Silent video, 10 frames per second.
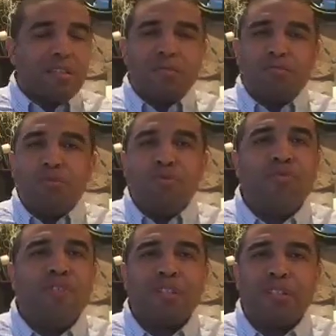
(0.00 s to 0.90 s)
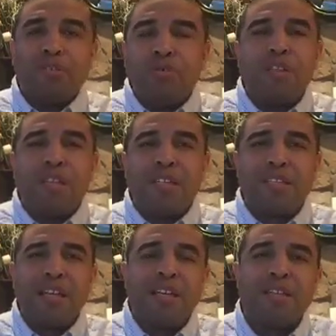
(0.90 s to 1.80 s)
move and to do the things
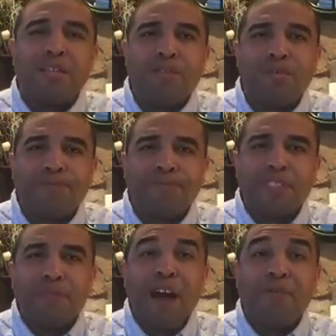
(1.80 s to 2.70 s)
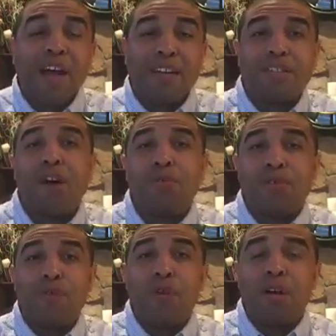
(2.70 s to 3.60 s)
they need to do. As a matter of fact, it's almost a
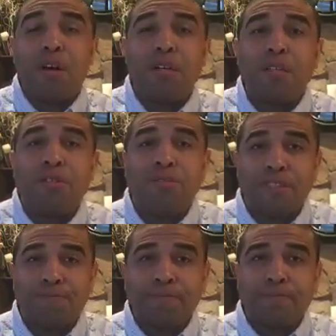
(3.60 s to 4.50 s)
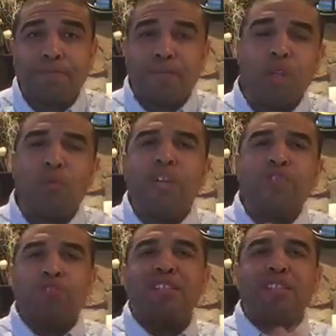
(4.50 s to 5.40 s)
foregone conclusion. We
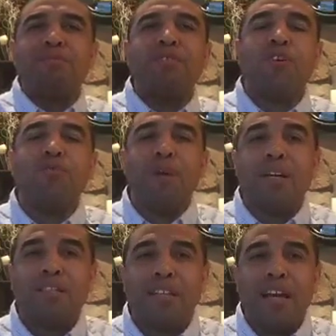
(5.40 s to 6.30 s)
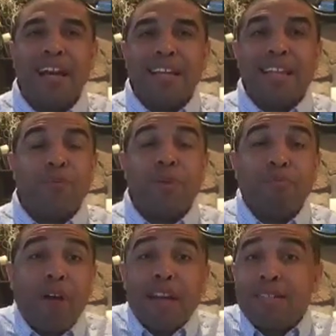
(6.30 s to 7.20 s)
trust them so much that we
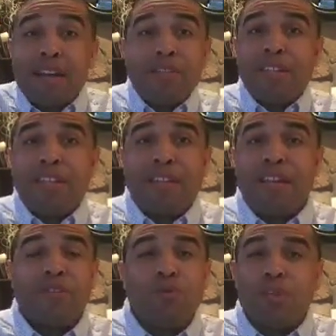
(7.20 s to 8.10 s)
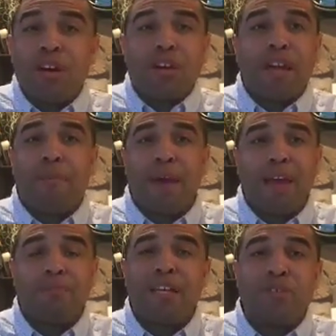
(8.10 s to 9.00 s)
praise everything they do along that path,
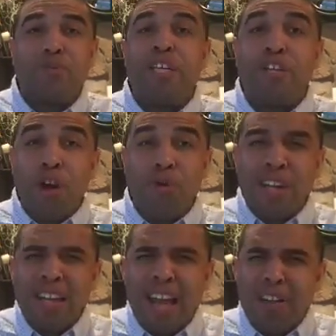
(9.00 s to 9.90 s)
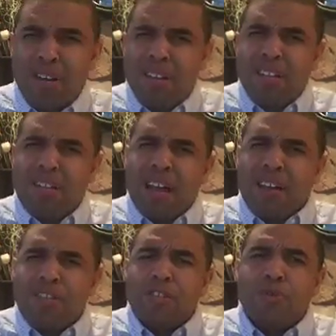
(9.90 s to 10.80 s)
because we know inherently, kind
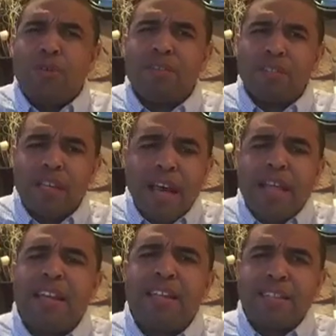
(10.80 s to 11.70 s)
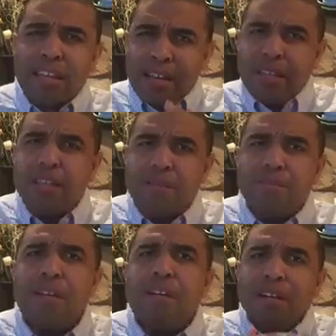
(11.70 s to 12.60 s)
of intuitively, that it's getting them
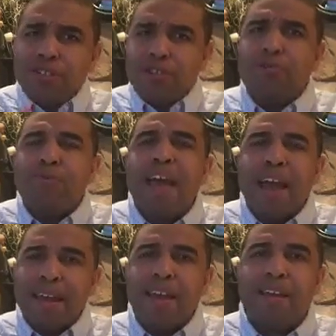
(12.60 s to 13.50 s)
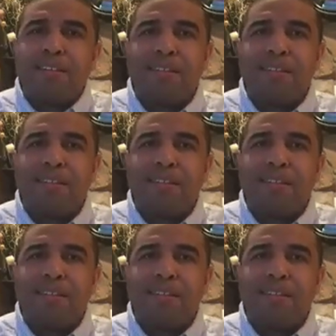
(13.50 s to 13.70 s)
to that end,